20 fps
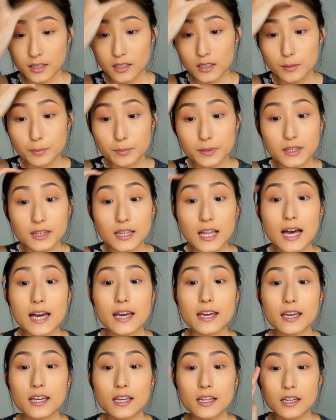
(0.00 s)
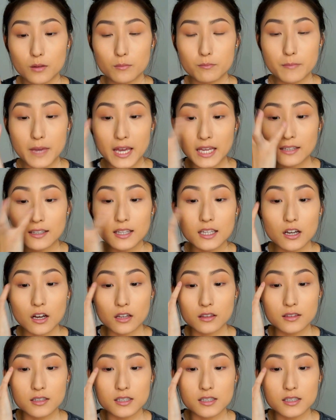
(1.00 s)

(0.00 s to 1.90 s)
apply it mainly on